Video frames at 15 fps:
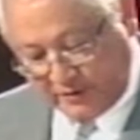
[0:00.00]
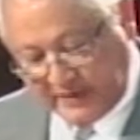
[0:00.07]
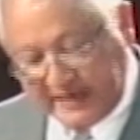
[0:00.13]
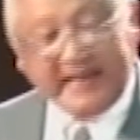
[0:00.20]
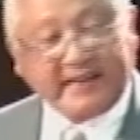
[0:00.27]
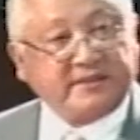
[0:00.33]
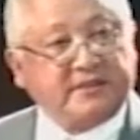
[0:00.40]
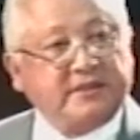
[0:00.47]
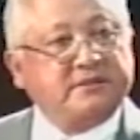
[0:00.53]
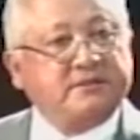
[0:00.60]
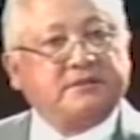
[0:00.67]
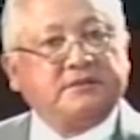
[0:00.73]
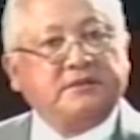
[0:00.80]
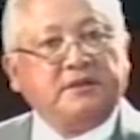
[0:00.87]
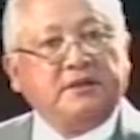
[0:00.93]

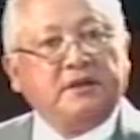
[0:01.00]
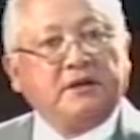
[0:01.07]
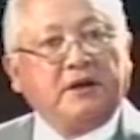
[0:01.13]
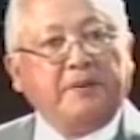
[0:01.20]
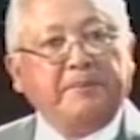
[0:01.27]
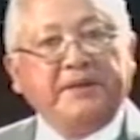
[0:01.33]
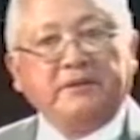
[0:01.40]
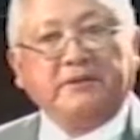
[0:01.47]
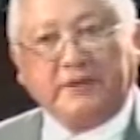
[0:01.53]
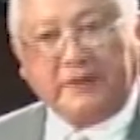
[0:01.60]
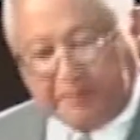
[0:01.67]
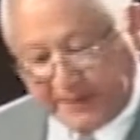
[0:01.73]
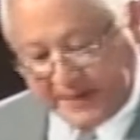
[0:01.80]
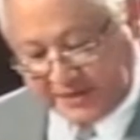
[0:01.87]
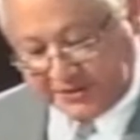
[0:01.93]
cases coming to the
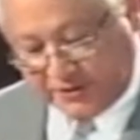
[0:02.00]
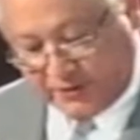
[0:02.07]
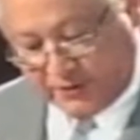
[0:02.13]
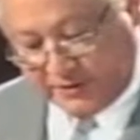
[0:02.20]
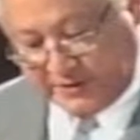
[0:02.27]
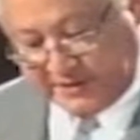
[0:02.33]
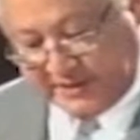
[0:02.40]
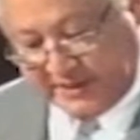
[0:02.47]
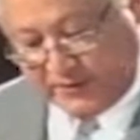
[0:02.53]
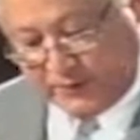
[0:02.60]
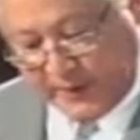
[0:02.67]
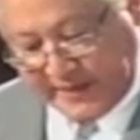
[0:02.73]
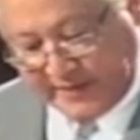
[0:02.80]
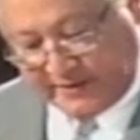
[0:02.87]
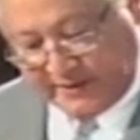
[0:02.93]
parish courts in
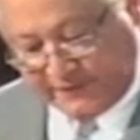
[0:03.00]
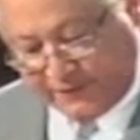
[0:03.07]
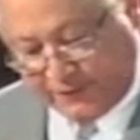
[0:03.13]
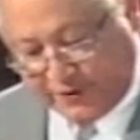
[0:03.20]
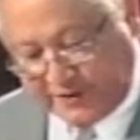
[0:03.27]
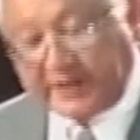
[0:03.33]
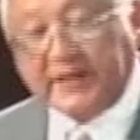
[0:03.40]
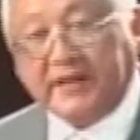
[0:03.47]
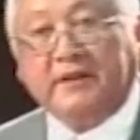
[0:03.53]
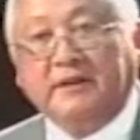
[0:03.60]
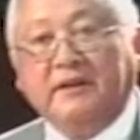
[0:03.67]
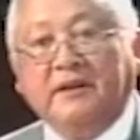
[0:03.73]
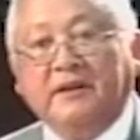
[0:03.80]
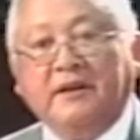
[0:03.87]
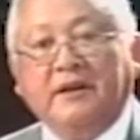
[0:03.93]
2014,
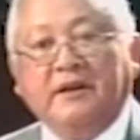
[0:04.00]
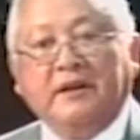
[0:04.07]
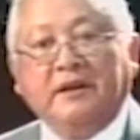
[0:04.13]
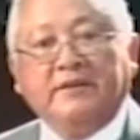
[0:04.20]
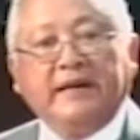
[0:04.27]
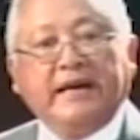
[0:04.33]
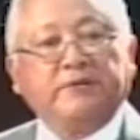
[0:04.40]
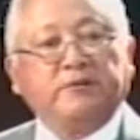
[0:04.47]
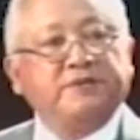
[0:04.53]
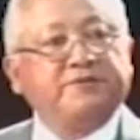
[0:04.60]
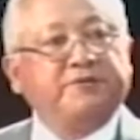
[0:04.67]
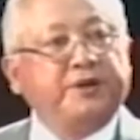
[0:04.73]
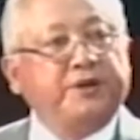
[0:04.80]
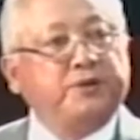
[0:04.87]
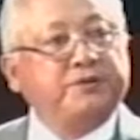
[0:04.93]
that was
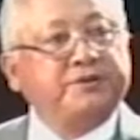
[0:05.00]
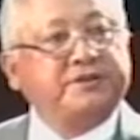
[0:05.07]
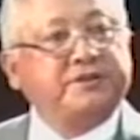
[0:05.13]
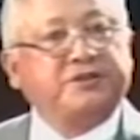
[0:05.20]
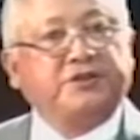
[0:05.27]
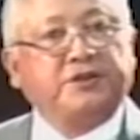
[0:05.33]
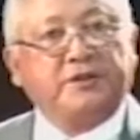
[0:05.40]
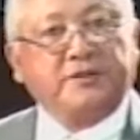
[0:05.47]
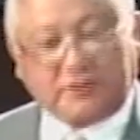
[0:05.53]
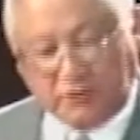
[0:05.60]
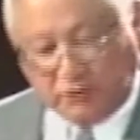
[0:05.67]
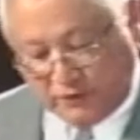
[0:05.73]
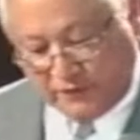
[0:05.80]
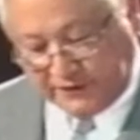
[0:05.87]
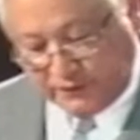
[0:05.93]
reduced to just
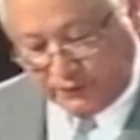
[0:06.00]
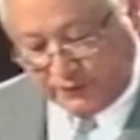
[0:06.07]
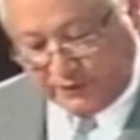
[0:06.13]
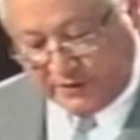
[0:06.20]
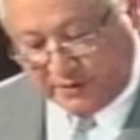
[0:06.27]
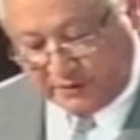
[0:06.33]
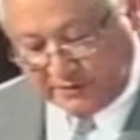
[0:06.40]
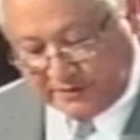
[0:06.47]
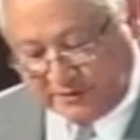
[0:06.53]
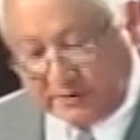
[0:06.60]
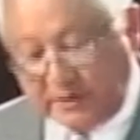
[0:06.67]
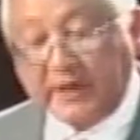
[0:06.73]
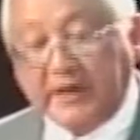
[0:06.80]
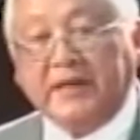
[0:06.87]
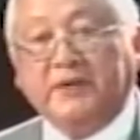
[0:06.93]
over 2,000 in